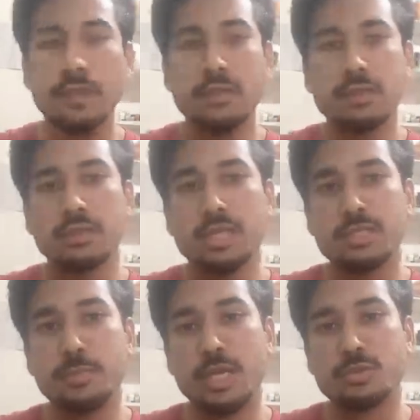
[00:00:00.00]
This
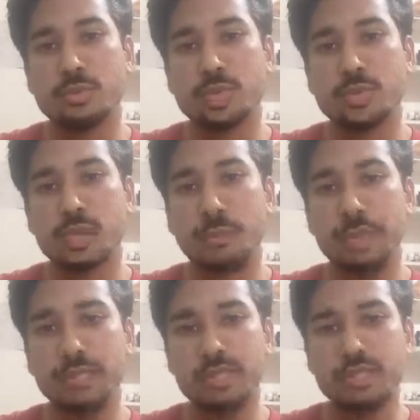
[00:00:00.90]
password
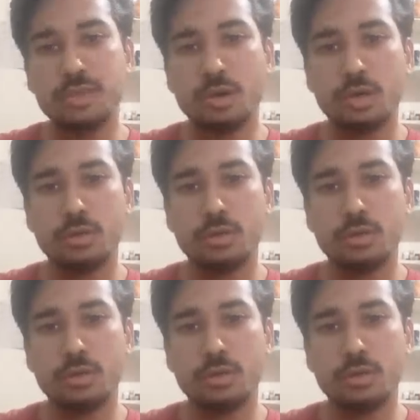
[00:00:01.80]
replaces your